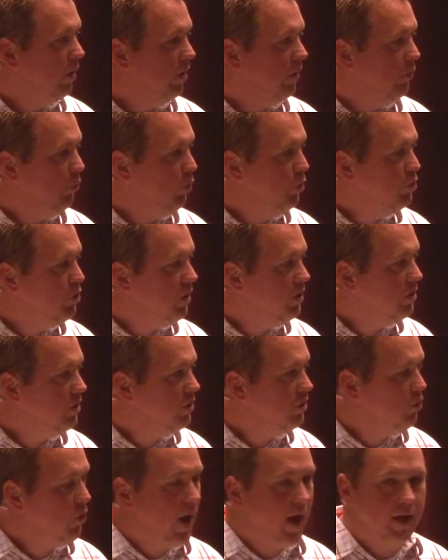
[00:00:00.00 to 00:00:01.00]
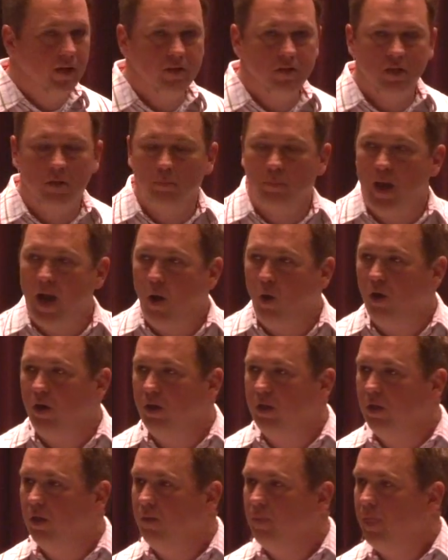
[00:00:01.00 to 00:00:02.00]
through Jesus Christ, empowered
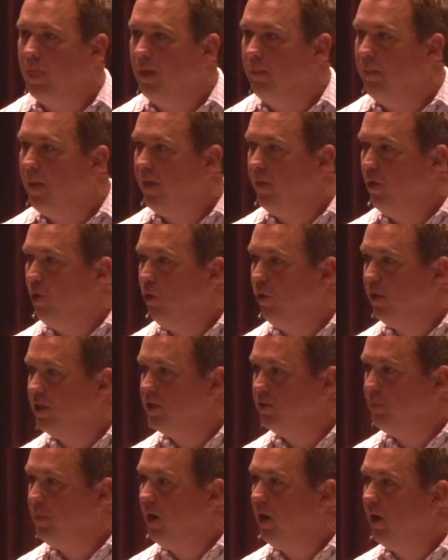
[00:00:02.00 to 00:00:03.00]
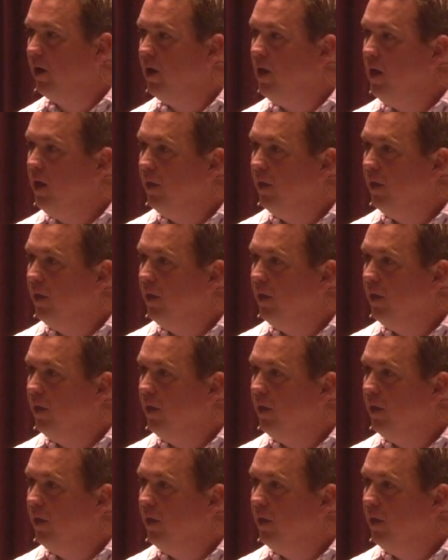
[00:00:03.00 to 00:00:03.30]
by the Holy Spirit.